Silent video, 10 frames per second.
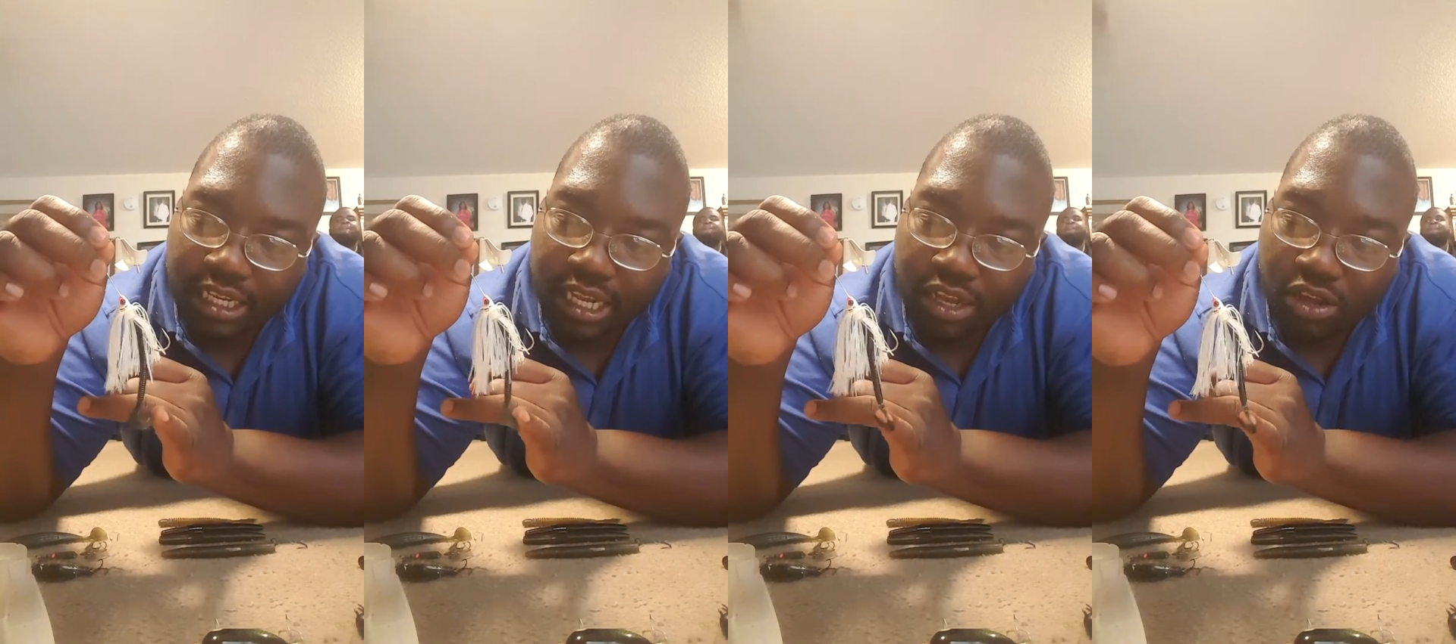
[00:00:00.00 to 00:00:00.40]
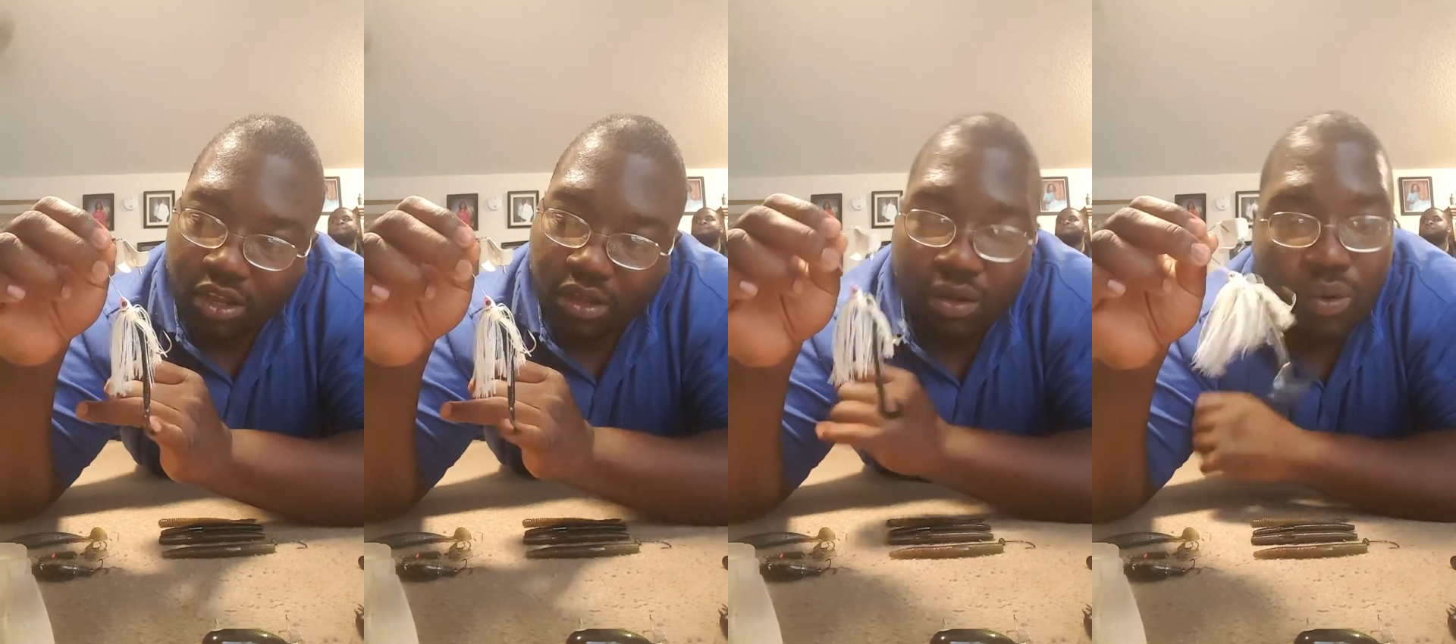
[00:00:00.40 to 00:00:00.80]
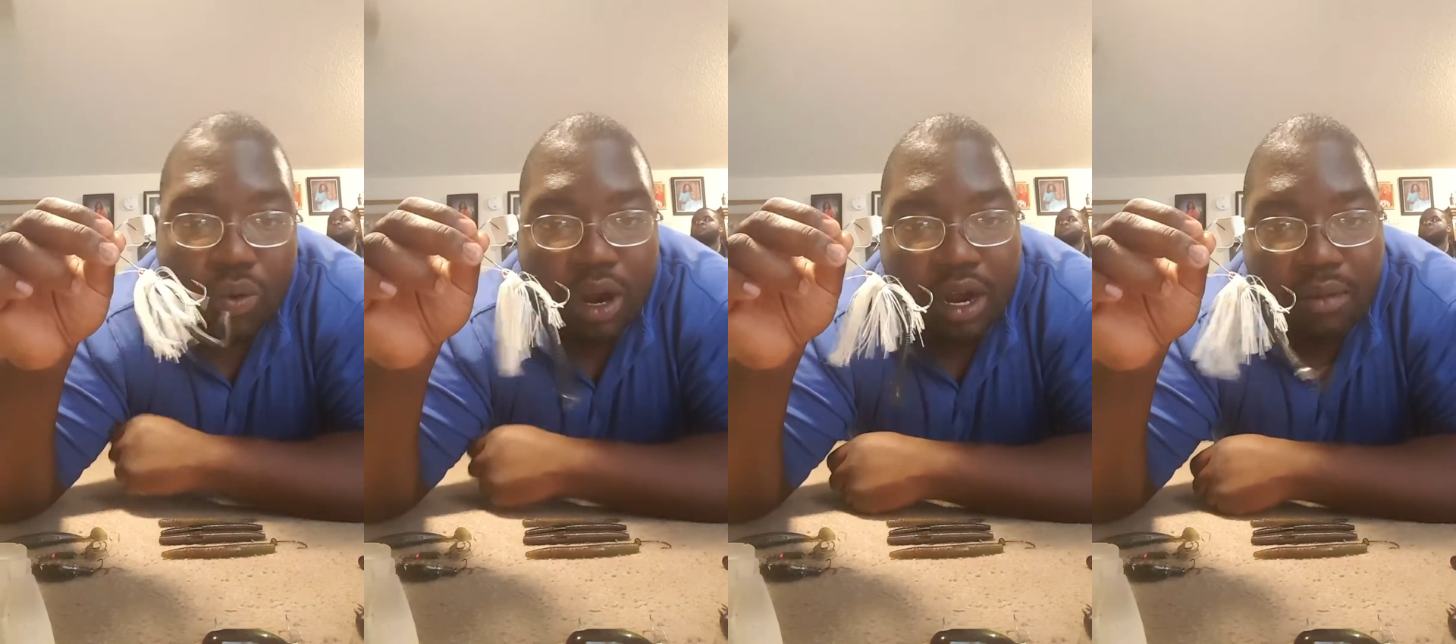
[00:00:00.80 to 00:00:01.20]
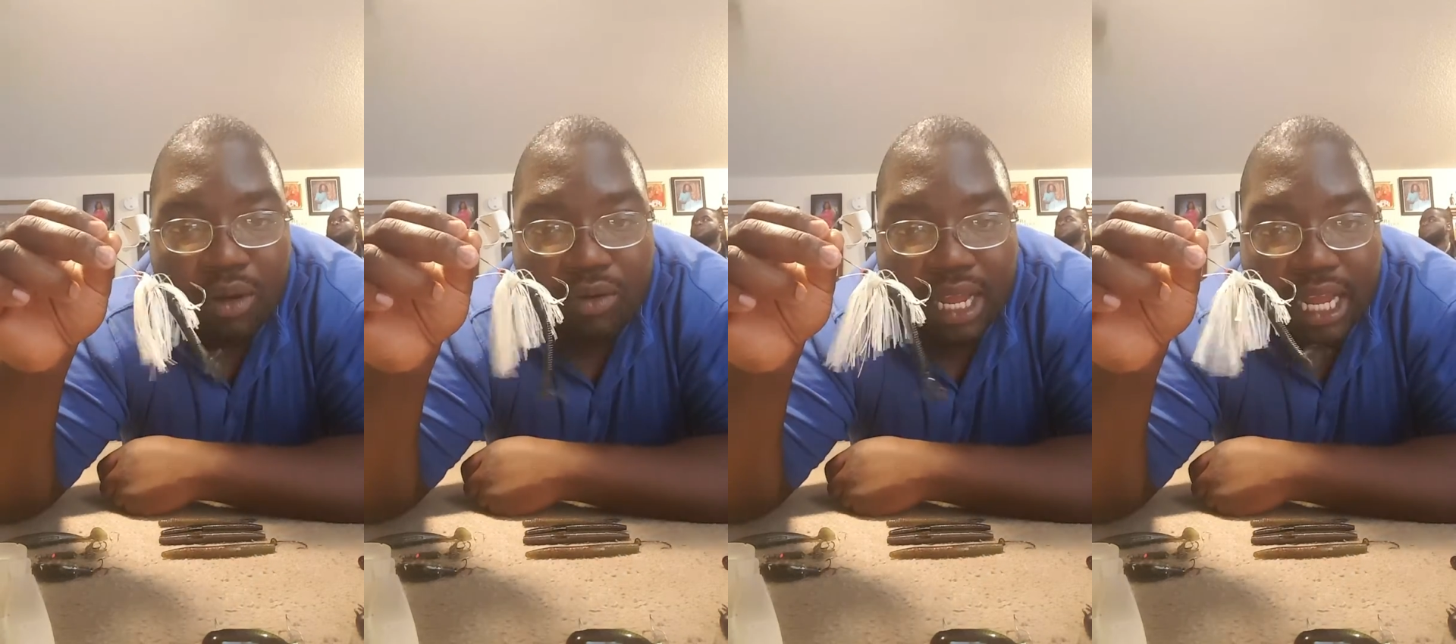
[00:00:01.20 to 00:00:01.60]
tail worm
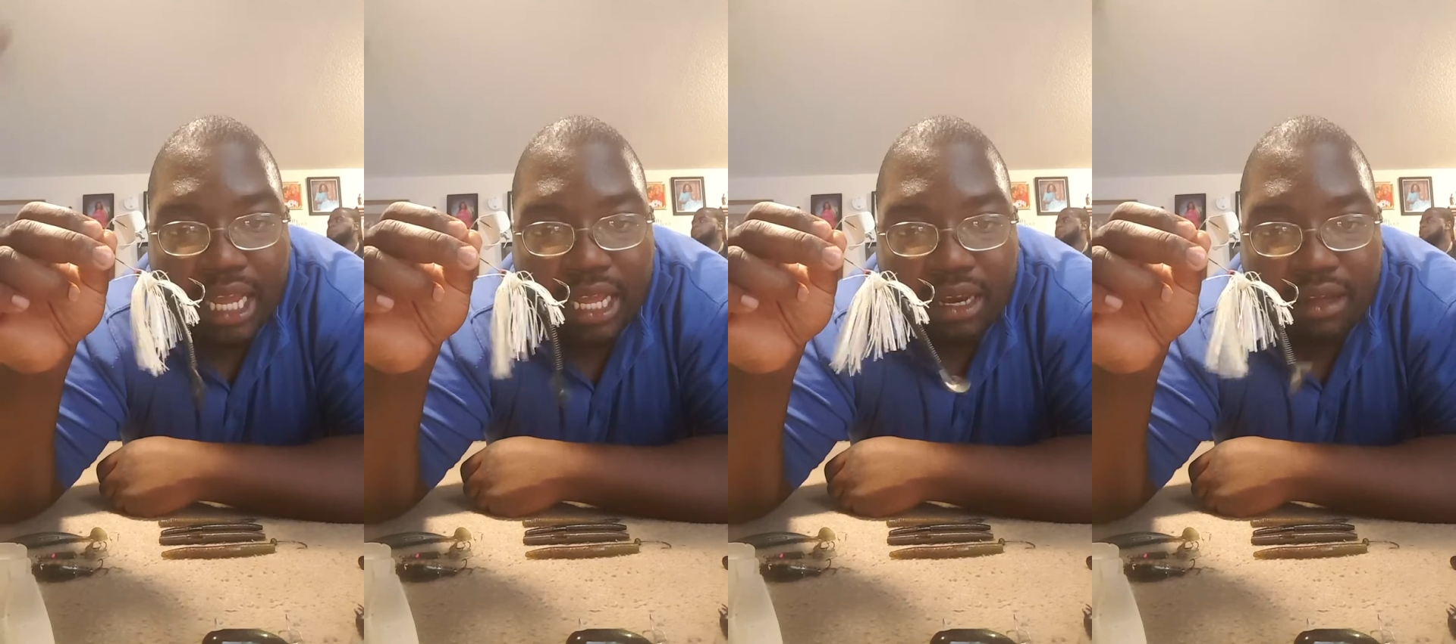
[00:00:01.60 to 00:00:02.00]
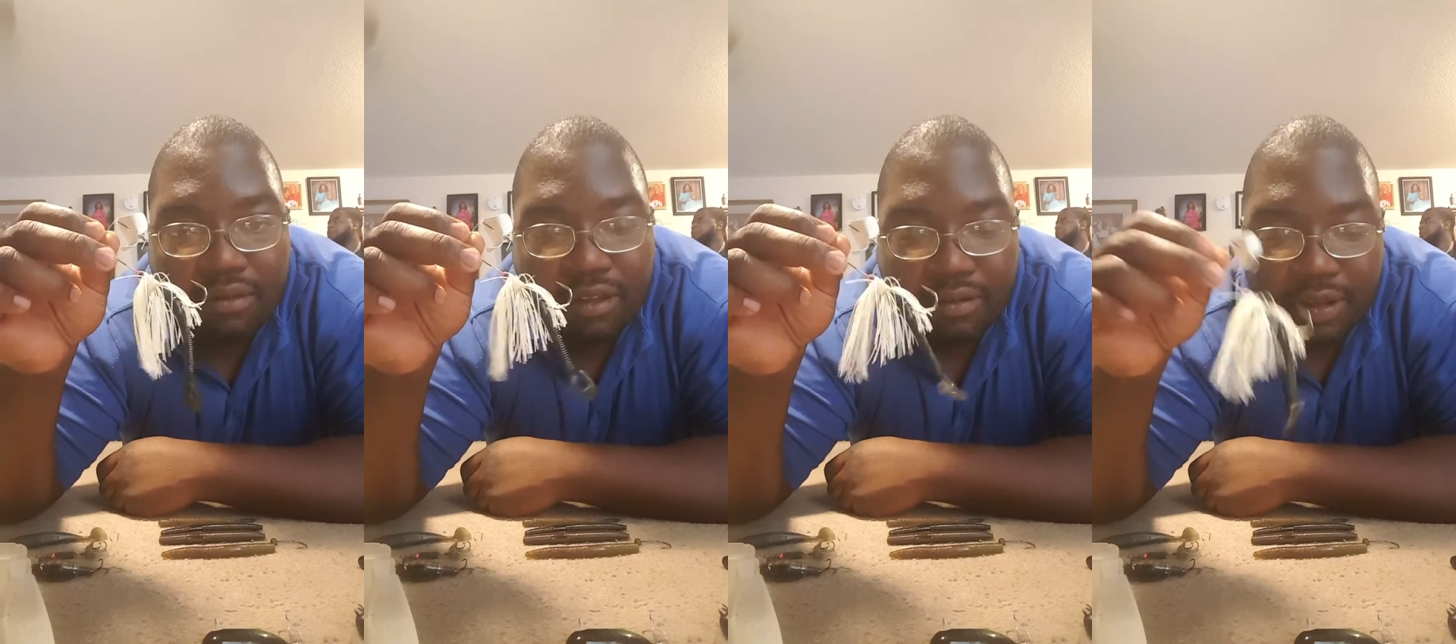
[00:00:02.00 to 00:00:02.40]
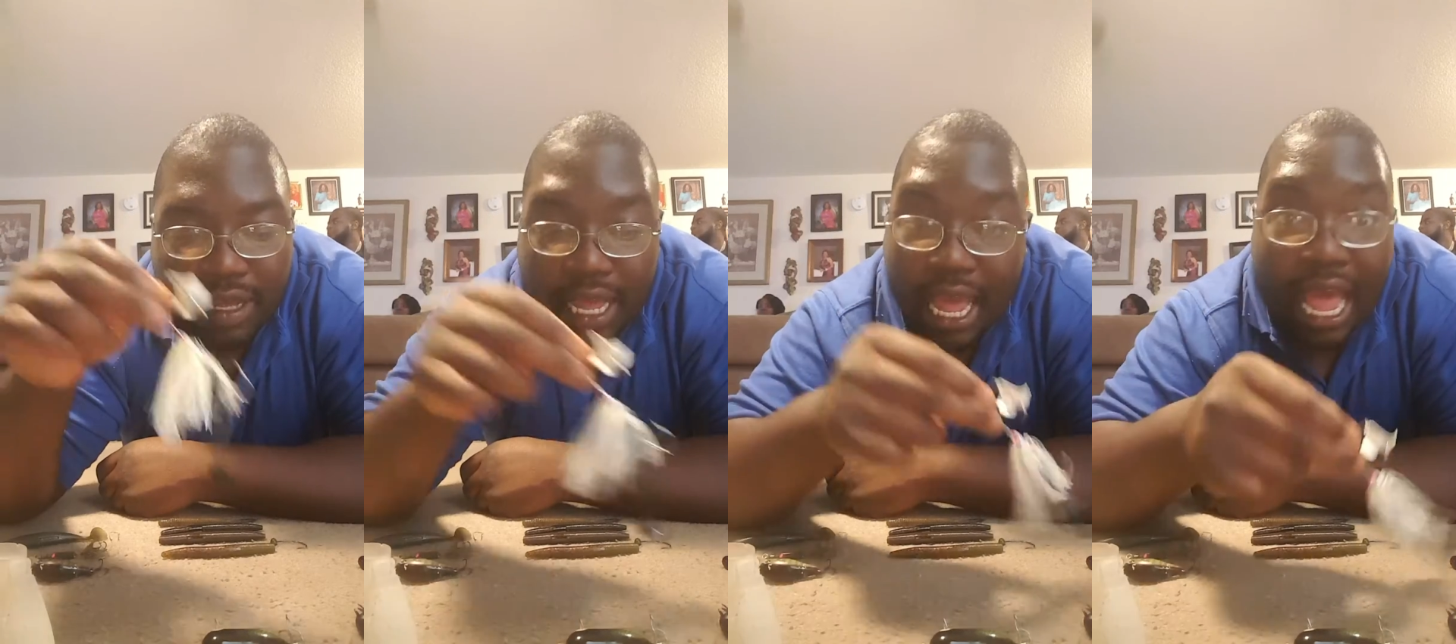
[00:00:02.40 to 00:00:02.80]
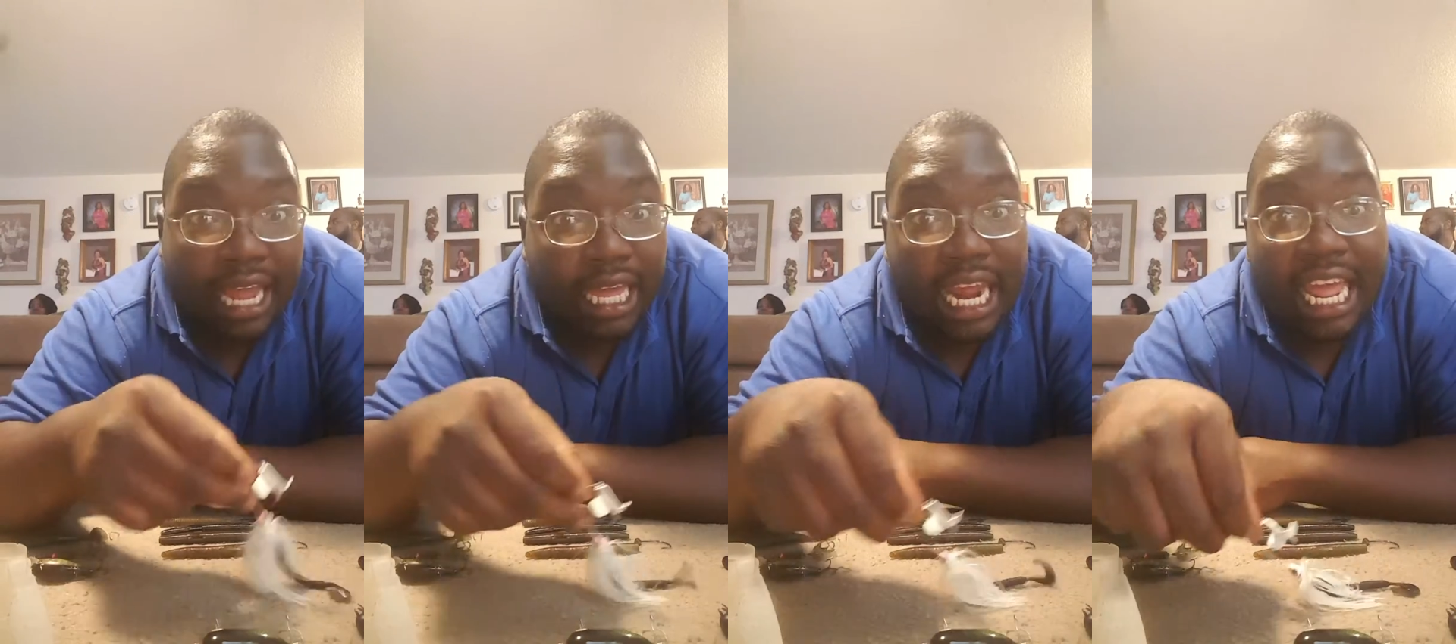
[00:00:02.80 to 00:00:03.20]
on the end of it. I
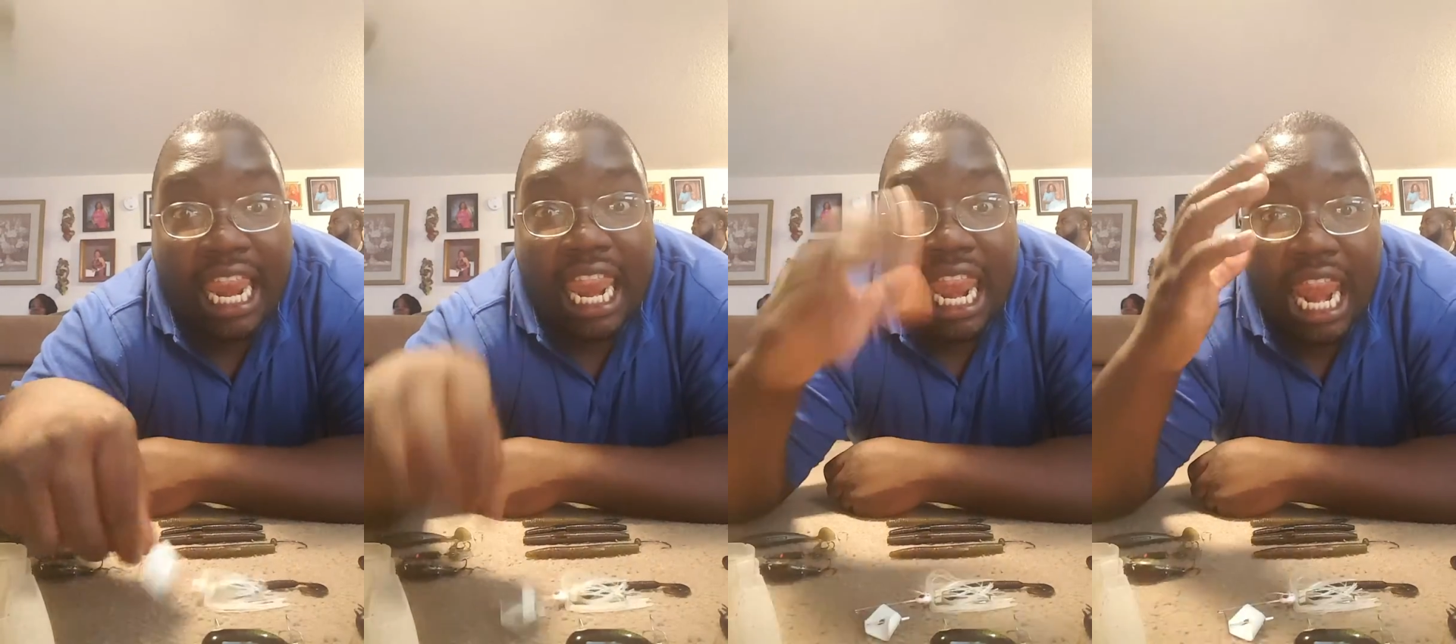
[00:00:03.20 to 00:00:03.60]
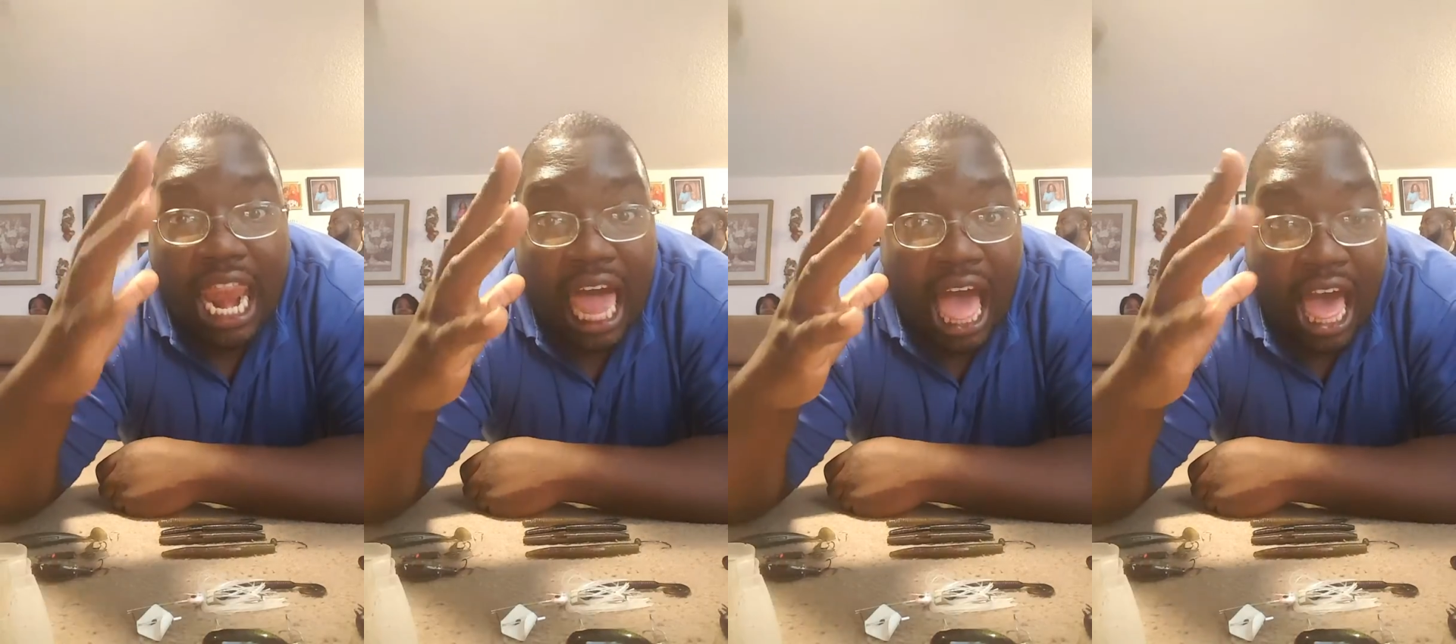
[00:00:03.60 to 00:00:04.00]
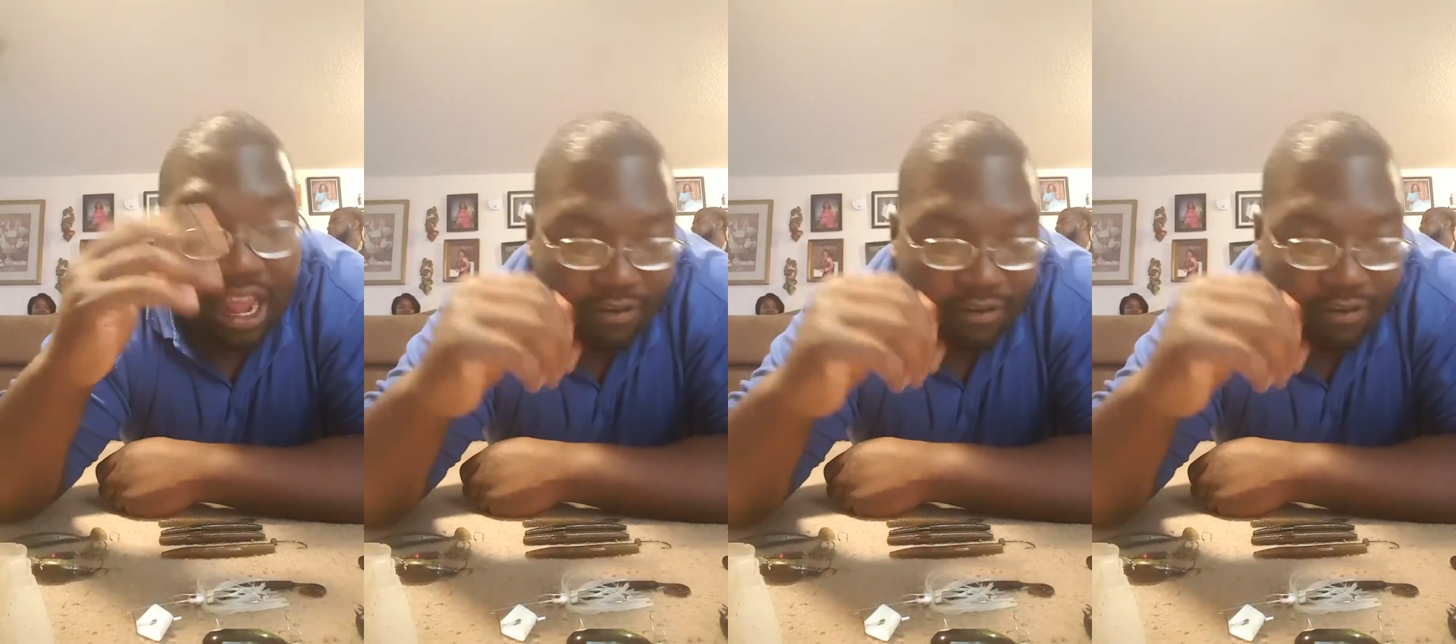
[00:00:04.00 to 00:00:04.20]
get a lot